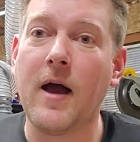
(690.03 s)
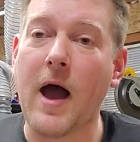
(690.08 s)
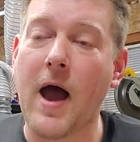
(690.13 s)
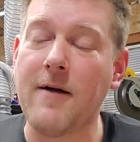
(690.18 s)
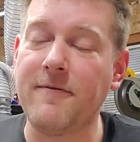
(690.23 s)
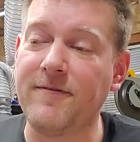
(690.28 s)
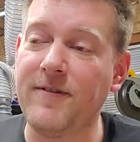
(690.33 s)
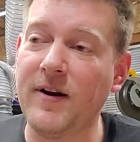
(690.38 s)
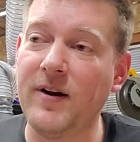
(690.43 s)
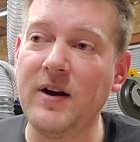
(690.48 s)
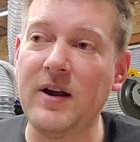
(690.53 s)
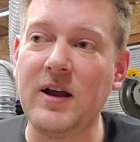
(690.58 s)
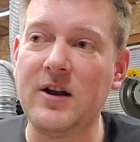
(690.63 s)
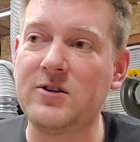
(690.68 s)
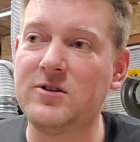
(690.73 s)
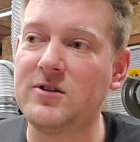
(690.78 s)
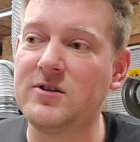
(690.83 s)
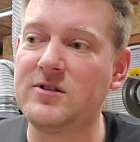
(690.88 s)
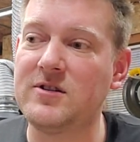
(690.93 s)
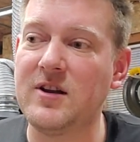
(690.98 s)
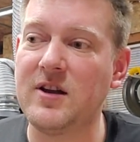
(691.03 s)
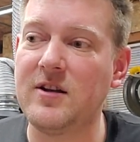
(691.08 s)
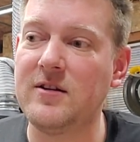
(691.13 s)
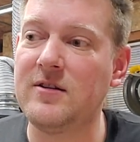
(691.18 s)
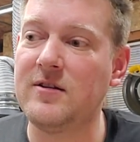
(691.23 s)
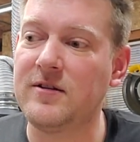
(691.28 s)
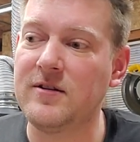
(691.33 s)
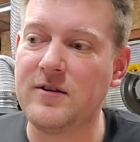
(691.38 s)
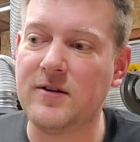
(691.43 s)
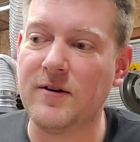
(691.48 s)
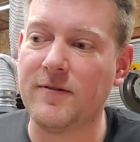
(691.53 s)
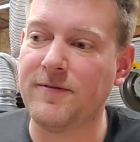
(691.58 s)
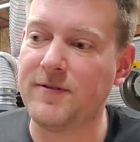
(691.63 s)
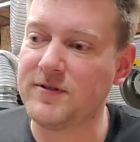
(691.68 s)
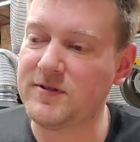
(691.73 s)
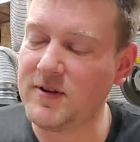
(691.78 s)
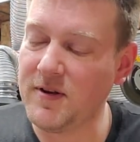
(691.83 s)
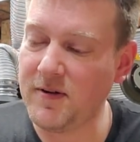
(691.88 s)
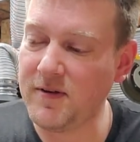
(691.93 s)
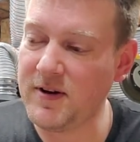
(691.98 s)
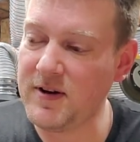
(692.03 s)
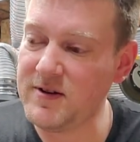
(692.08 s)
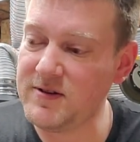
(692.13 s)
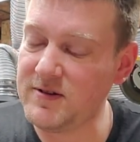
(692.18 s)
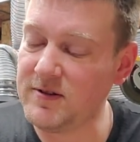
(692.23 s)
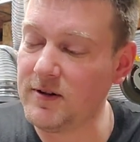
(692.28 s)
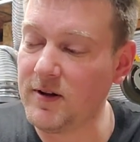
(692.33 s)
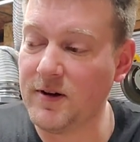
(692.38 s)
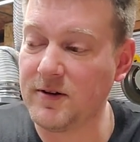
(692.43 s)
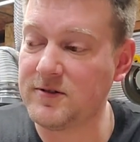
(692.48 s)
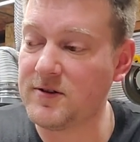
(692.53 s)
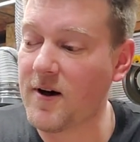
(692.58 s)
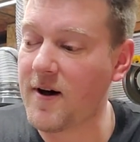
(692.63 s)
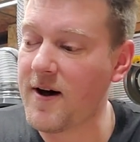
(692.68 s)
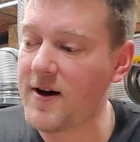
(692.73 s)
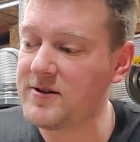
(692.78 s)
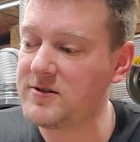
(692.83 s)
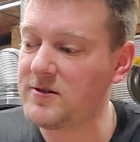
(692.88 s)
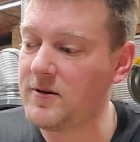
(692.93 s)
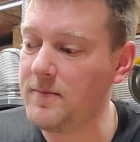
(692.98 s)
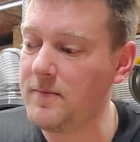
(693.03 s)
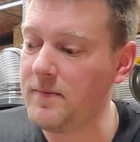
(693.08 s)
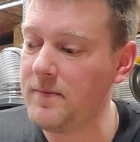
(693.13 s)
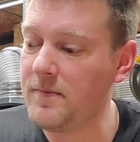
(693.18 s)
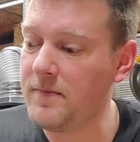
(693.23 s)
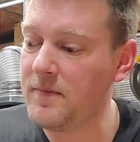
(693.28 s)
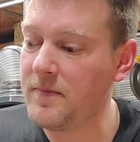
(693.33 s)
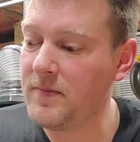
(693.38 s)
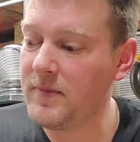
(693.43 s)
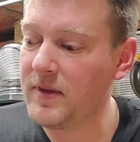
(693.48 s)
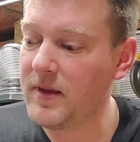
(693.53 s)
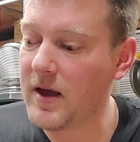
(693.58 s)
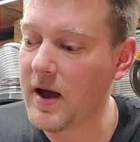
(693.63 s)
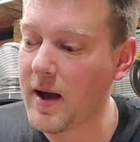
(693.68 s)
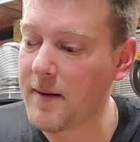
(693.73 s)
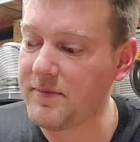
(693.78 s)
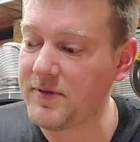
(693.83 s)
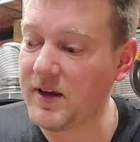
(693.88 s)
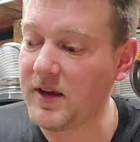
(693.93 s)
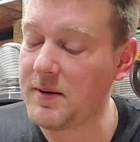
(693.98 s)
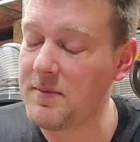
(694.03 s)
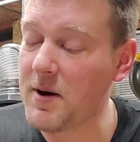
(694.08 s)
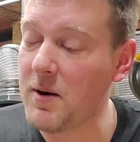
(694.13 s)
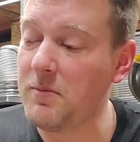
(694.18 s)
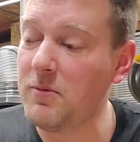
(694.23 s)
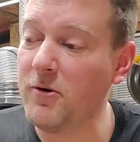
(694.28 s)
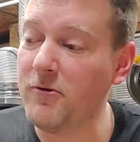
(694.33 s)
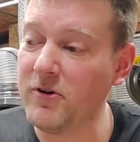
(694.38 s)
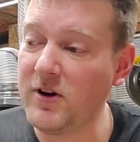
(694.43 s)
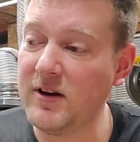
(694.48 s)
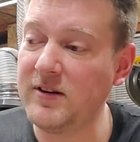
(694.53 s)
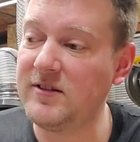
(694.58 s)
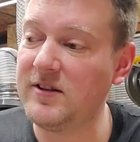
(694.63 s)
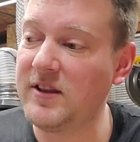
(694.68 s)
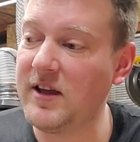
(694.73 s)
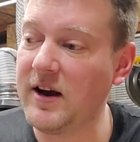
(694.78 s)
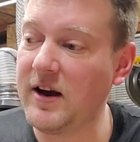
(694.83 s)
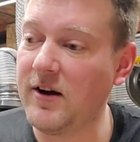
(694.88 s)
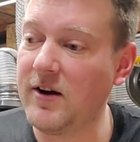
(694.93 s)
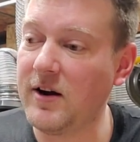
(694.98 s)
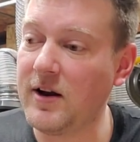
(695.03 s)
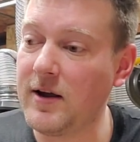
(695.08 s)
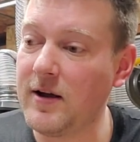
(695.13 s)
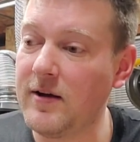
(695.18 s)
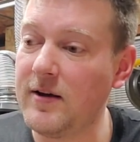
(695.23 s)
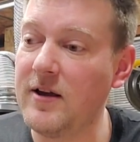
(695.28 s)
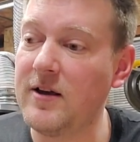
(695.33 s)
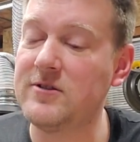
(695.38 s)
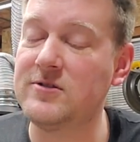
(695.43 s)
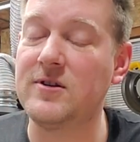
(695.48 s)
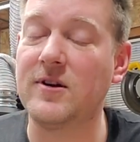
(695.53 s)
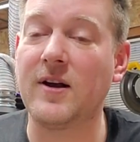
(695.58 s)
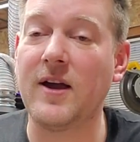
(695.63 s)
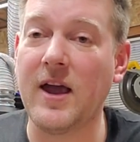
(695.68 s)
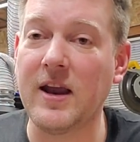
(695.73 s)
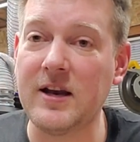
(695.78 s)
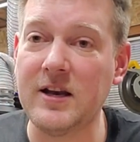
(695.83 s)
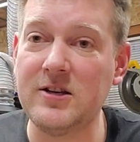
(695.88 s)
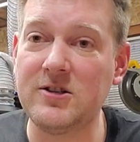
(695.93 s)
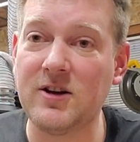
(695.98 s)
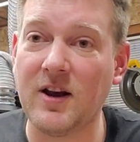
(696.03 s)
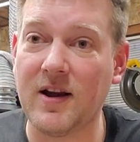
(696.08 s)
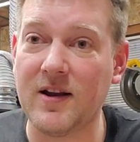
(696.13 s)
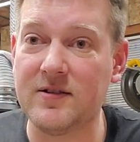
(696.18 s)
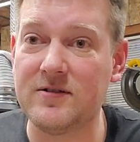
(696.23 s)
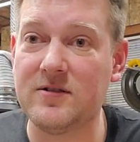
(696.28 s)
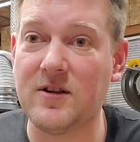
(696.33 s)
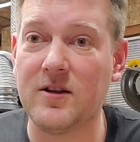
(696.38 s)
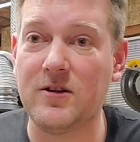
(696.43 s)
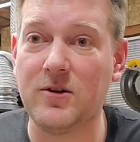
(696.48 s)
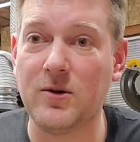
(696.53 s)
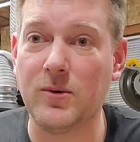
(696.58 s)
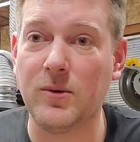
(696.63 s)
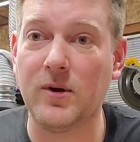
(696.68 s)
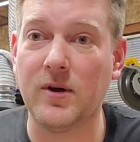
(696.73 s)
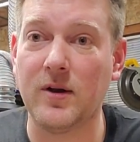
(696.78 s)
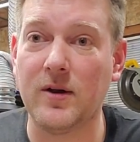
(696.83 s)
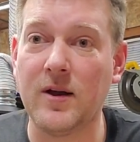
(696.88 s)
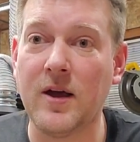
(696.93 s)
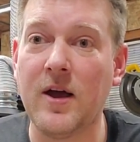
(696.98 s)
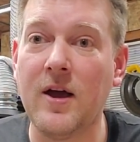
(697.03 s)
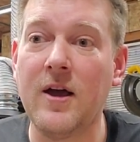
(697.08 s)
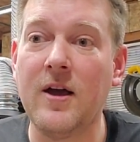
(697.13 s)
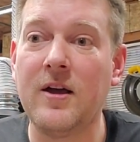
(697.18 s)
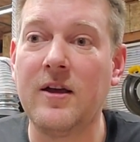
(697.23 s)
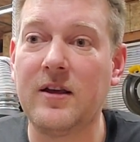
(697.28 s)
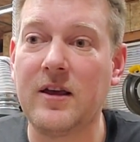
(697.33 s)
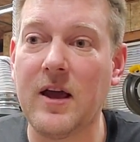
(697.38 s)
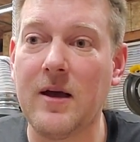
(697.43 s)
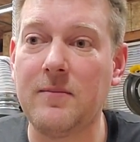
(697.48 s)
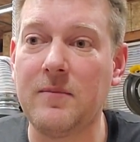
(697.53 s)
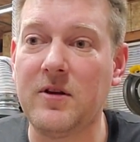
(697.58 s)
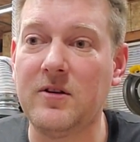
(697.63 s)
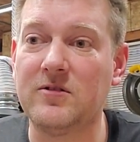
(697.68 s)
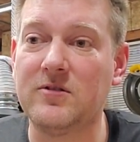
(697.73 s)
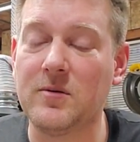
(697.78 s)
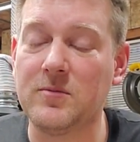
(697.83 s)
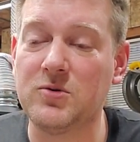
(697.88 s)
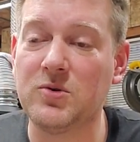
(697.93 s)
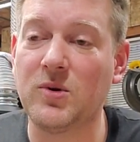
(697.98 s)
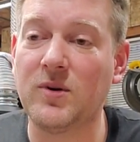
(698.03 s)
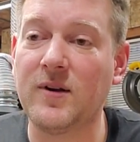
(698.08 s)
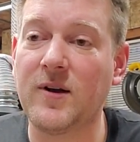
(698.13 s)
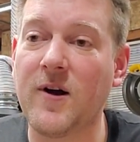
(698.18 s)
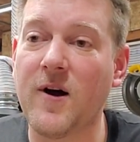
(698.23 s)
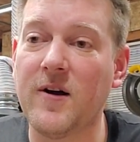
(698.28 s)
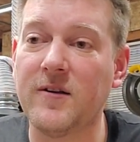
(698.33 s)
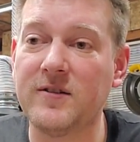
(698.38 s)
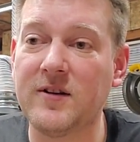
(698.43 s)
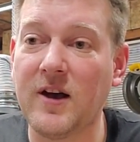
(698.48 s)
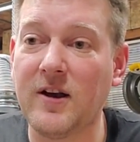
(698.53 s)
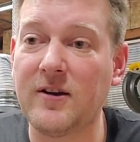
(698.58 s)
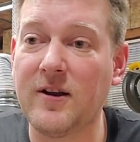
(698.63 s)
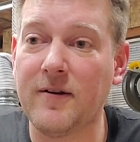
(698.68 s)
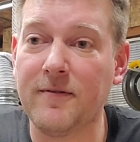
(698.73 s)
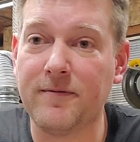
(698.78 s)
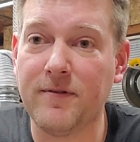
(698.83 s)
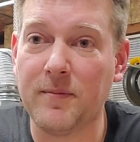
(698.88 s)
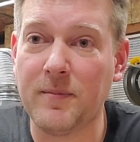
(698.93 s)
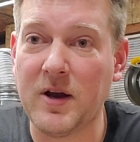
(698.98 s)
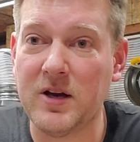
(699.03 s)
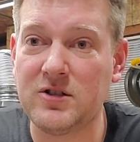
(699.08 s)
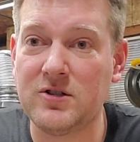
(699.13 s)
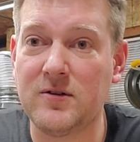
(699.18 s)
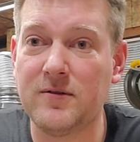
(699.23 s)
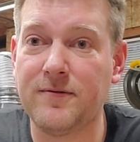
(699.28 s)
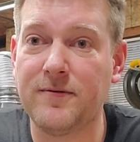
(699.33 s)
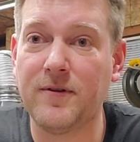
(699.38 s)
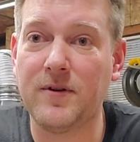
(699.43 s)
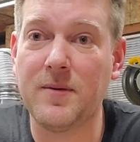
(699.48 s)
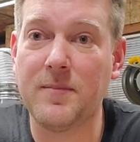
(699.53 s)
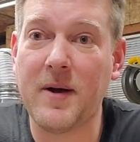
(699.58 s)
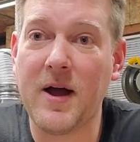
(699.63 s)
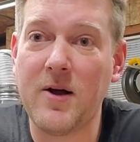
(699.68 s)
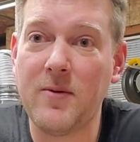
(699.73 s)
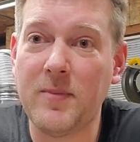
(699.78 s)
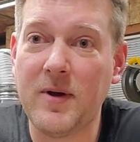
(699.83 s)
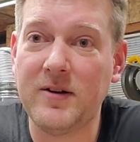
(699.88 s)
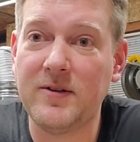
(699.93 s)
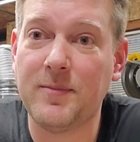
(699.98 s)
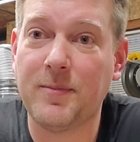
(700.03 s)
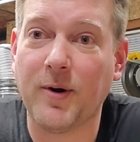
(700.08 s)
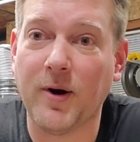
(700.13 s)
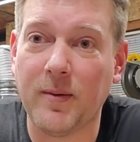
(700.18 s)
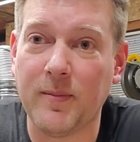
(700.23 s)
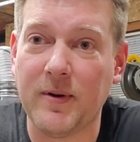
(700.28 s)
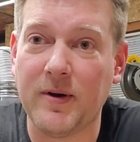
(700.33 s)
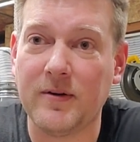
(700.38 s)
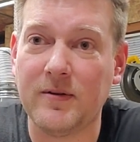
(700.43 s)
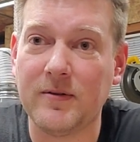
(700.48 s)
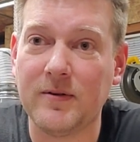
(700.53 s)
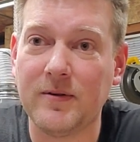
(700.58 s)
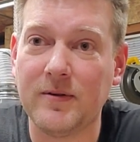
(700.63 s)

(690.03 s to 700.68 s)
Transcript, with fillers: I'm very interested. Your facility looks awesome. I'm thinking about moving into the area. Is there any chance that you could get me some sort of contact information for the biomed department?